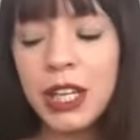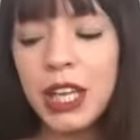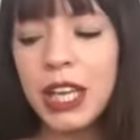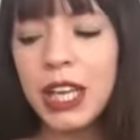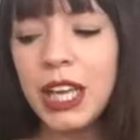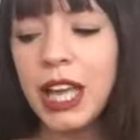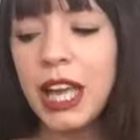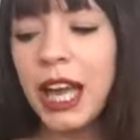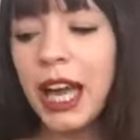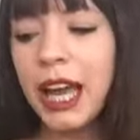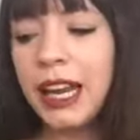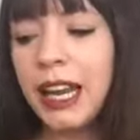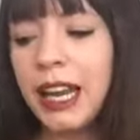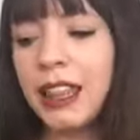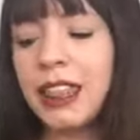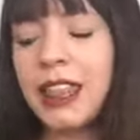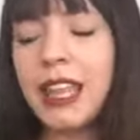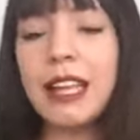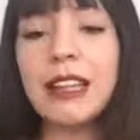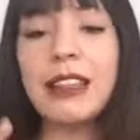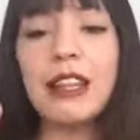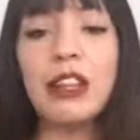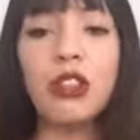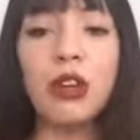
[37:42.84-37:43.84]
And I think
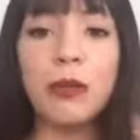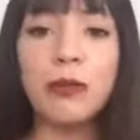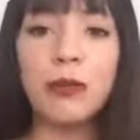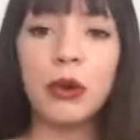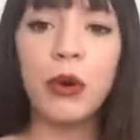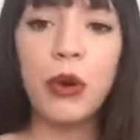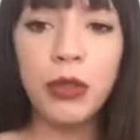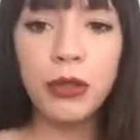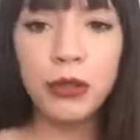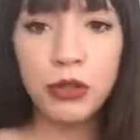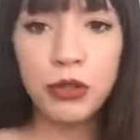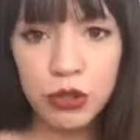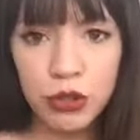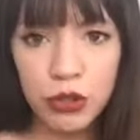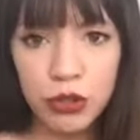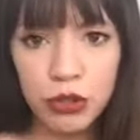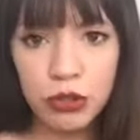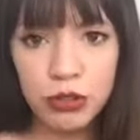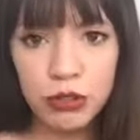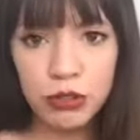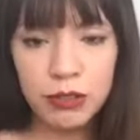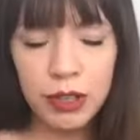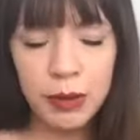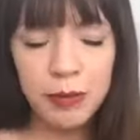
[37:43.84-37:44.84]
that they're both true.
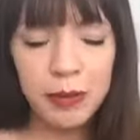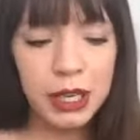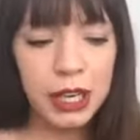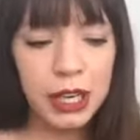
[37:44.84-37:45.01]
I mean,